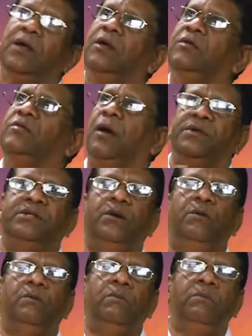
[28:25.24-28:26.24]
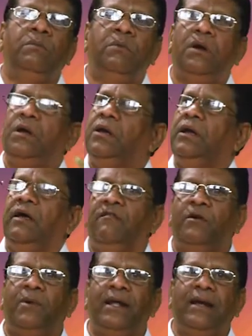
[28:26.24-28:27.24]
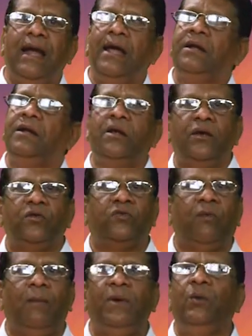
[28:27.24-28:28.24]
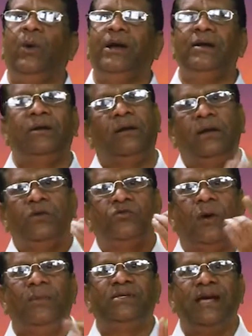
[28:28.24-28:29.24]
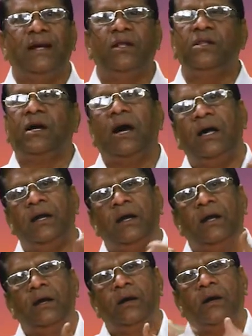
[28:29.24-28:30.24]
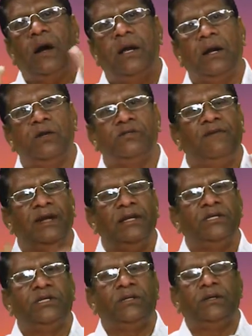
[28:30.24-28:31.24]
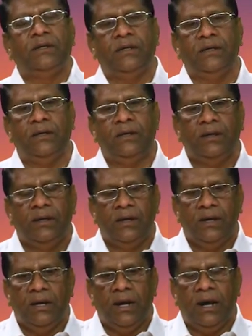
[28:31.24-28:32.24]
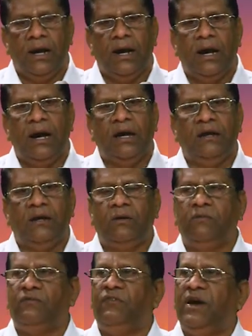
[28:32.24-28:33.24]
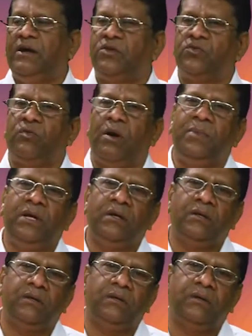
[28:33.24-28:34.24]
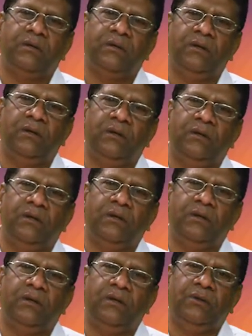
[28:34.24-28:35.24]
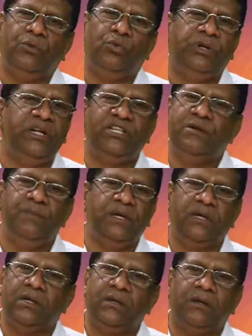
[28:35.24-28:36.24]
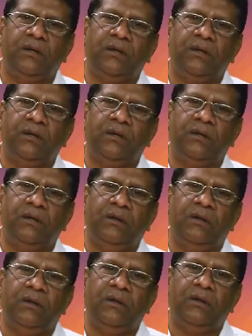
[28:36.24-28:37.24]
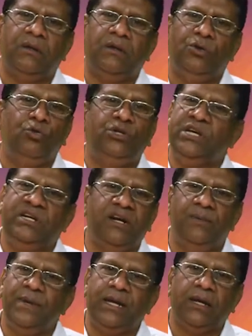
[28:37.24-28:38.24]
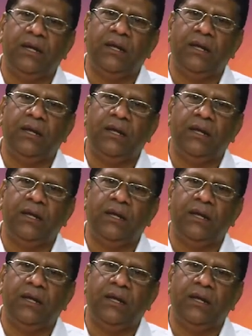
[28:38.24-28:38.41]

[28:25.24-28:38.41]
Swami said, everybody ran. Swami went, Swami sat on the car also vanished. I felt, Swami, you ditched me. You cheated me.